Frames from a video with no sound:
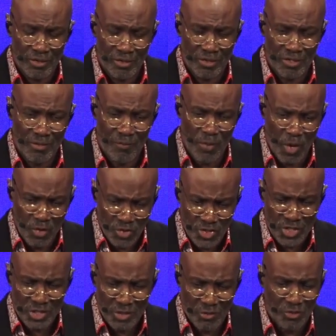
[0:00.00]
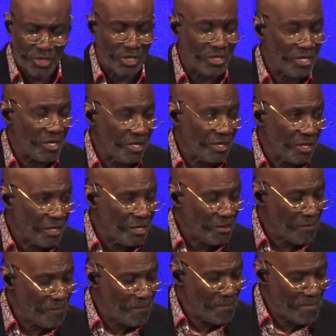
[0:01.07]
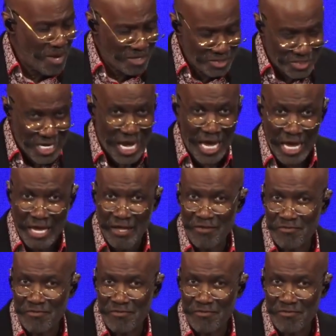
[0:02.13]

The persecuted must have